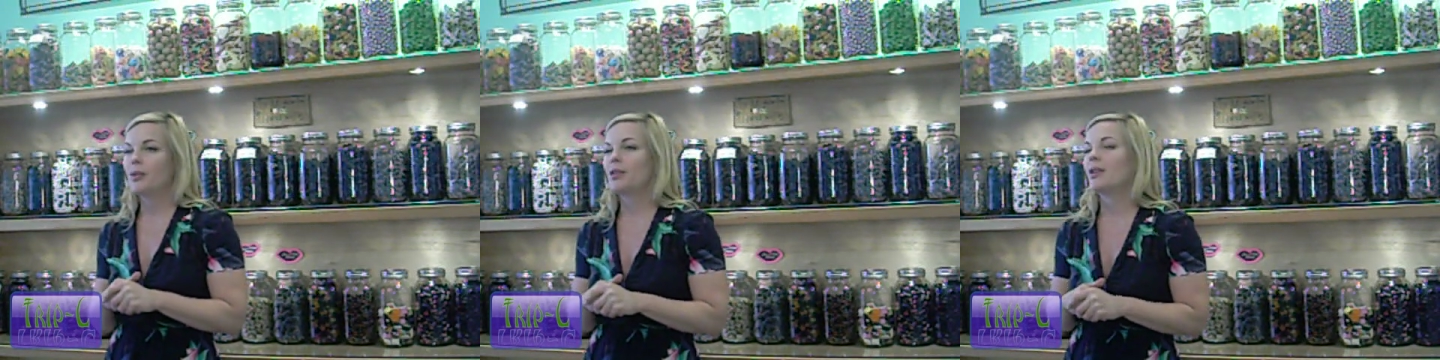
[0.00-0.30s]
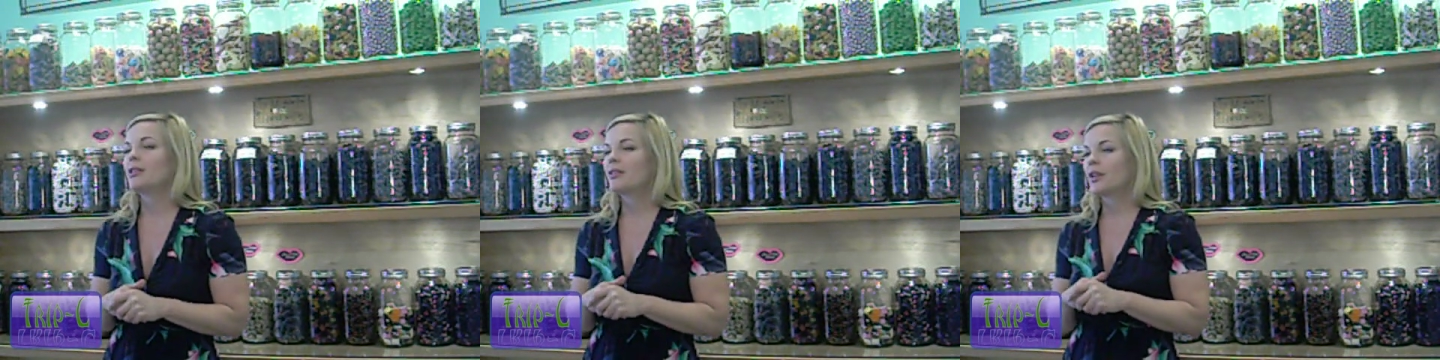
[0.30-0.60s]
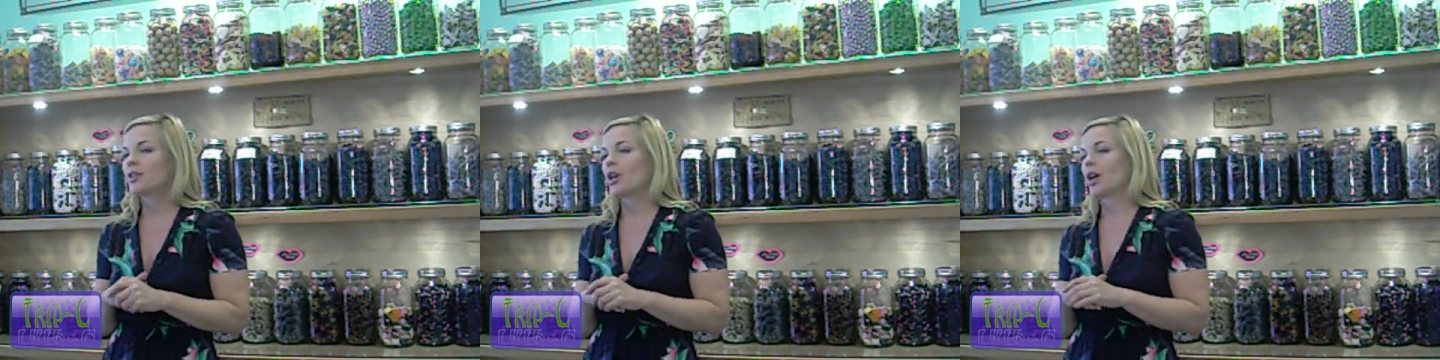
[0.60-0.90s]
But the rest of
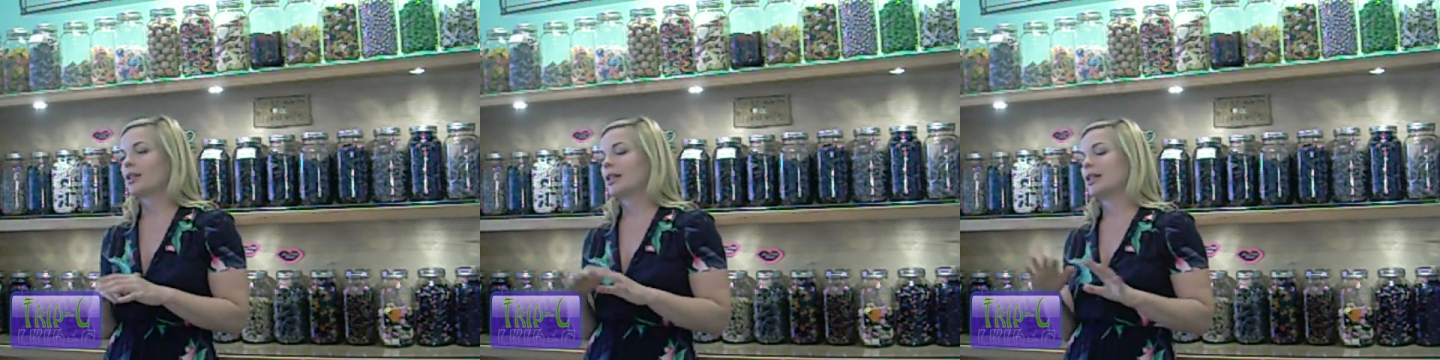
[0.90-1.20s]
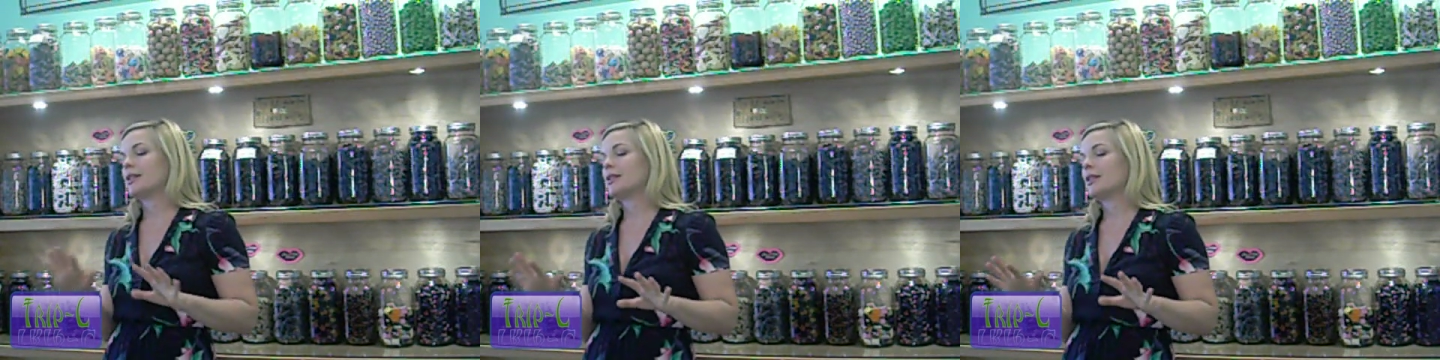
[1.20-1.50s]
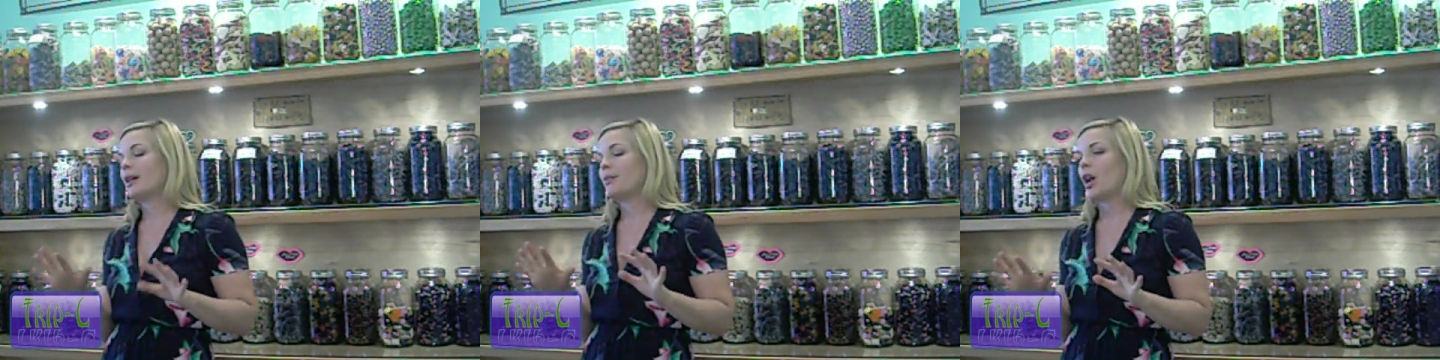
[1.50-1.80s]
our chocolate, because
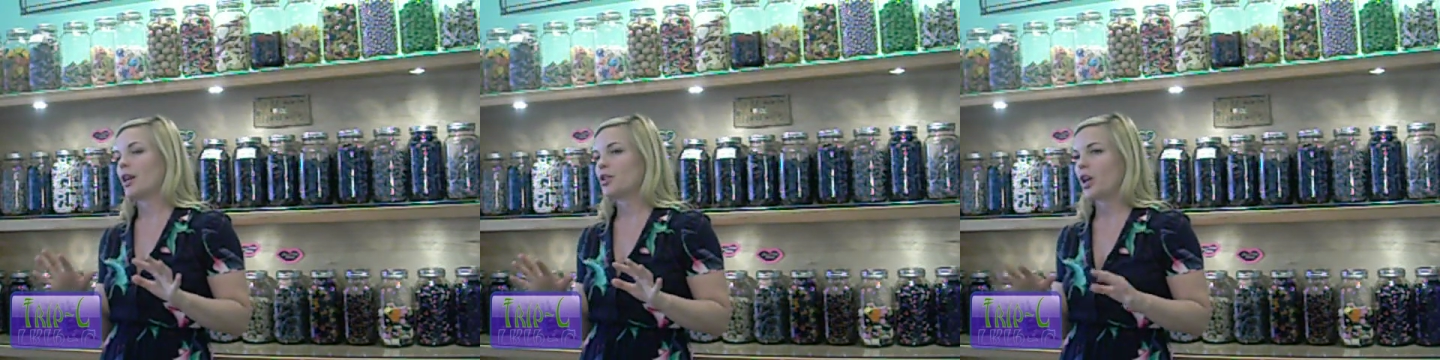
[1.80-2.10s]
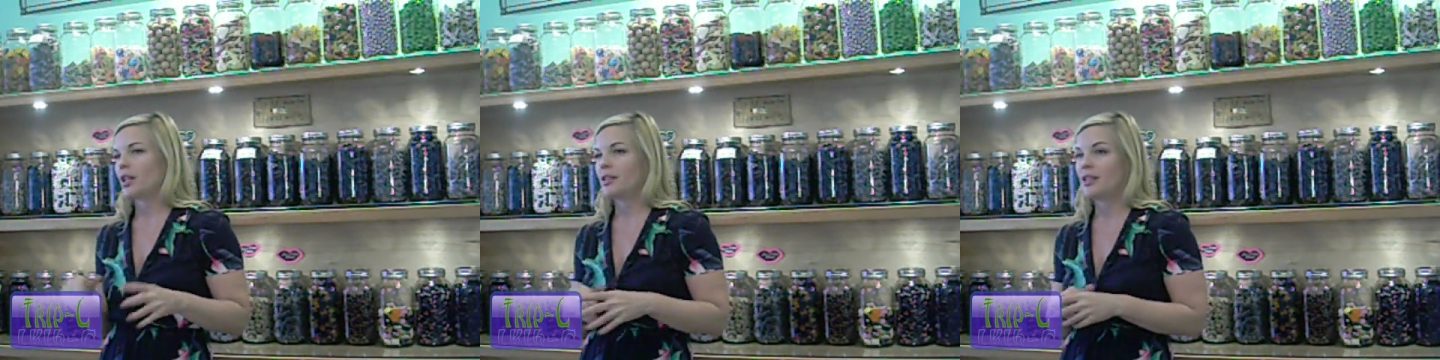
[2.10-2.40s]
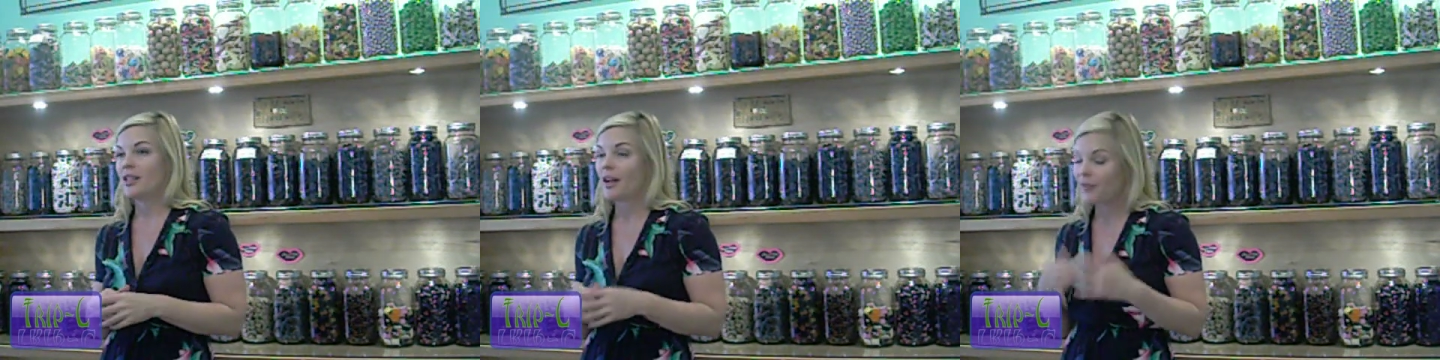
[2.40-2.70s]
I'm not a
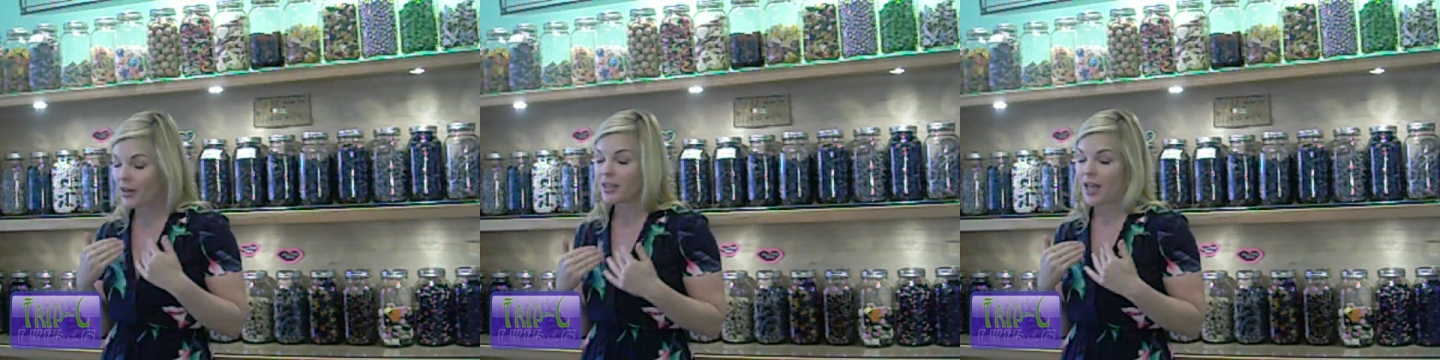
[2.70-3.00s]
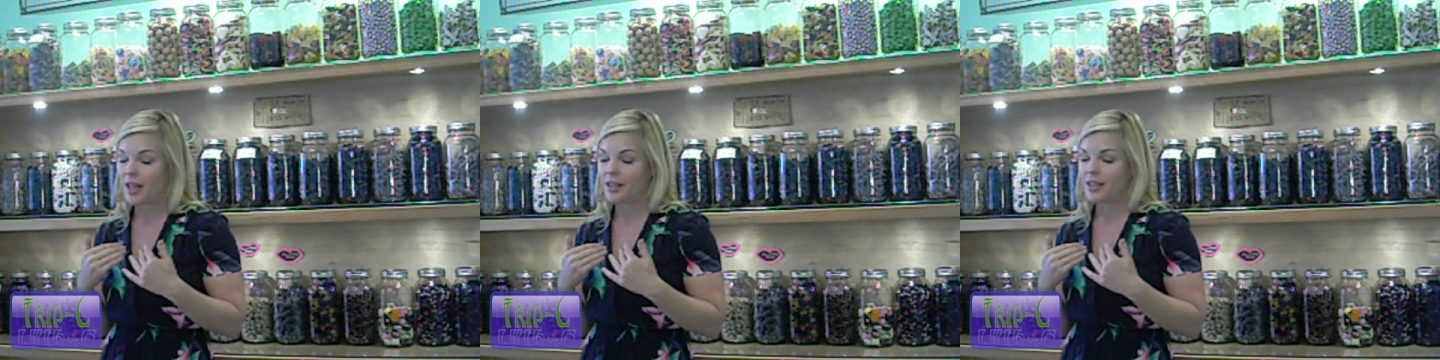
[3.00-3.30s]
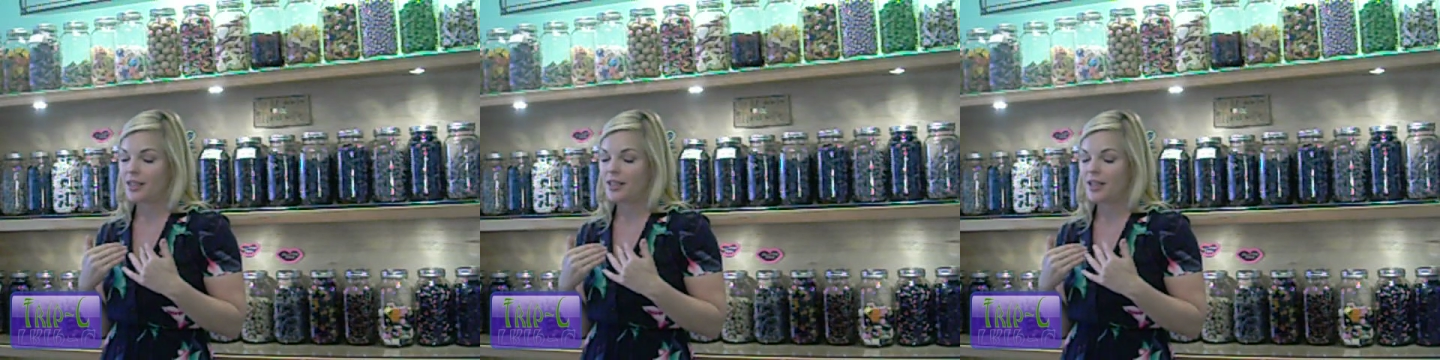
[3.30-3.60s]
chocolatier, I'm very
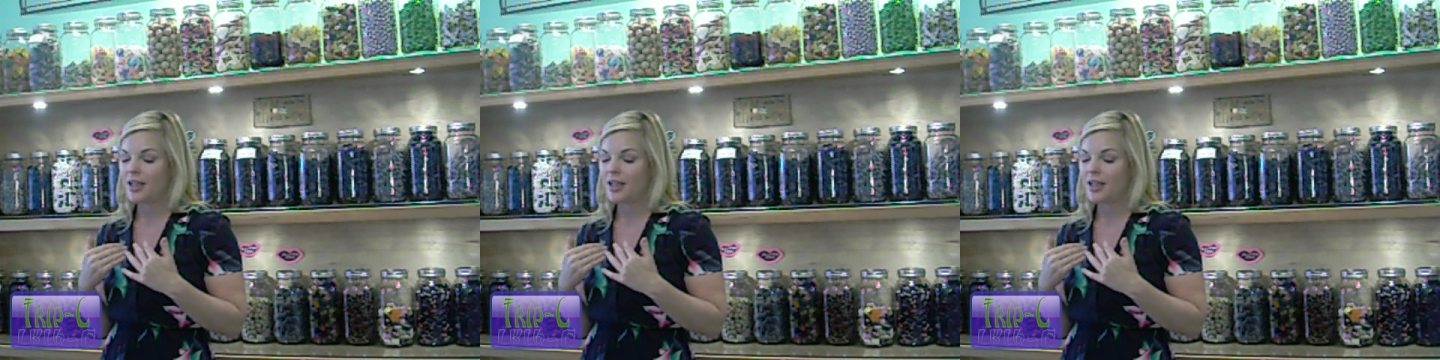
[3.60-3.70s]
talented,